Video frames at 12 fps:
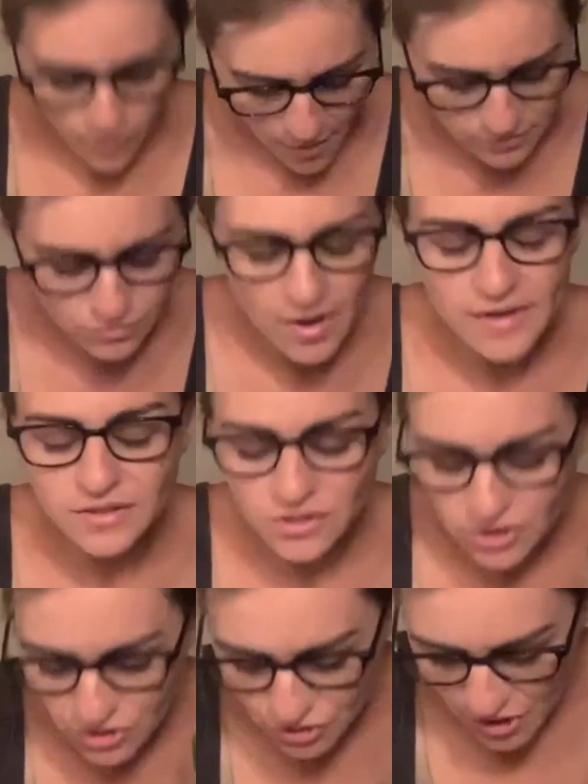Okay, this
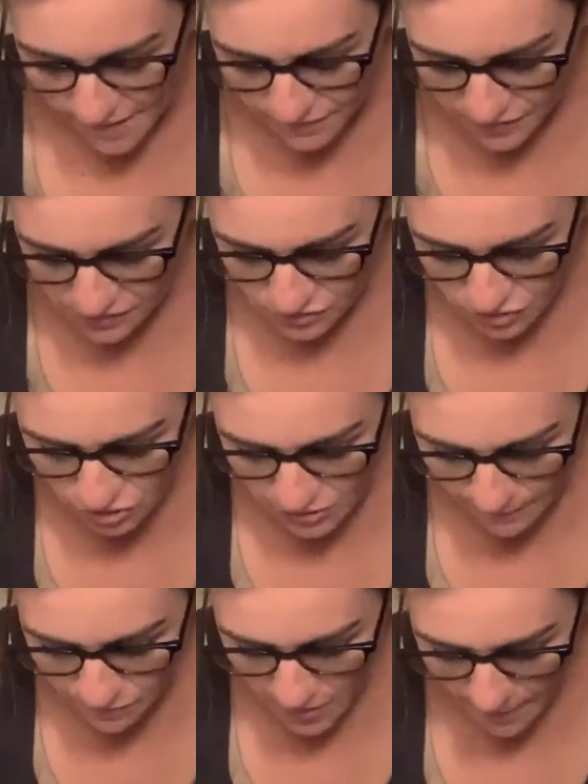is definitely
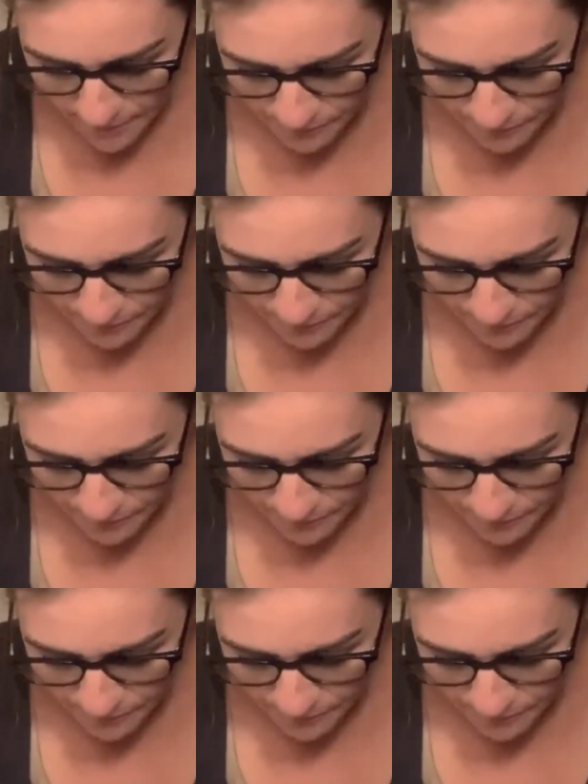something